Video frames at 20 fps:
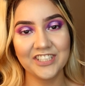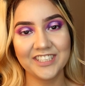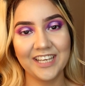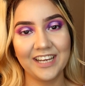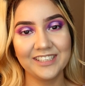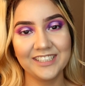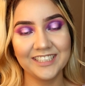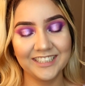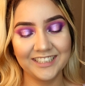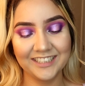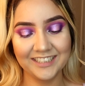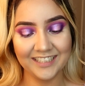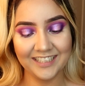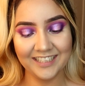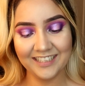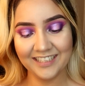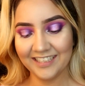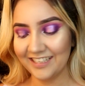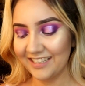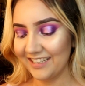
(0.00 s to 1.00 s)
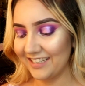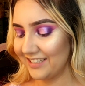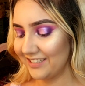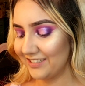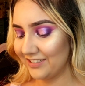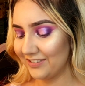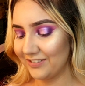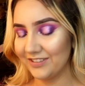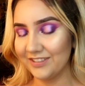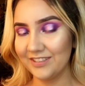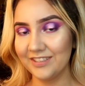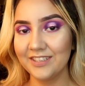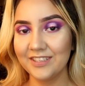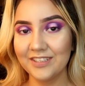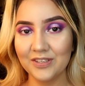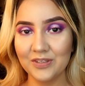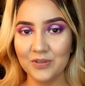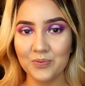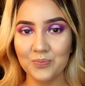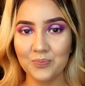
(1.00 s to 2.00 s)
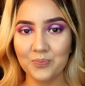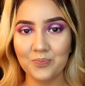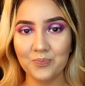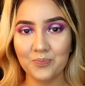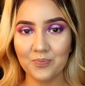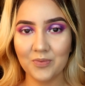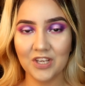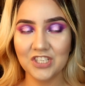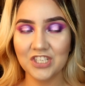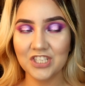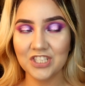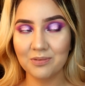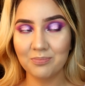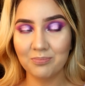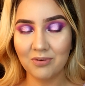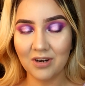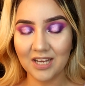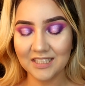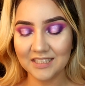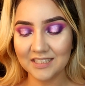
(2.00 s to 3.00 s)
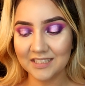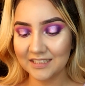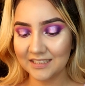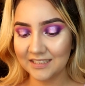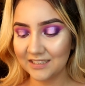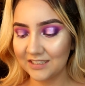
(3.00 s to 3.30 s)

I don't know. It's just a process.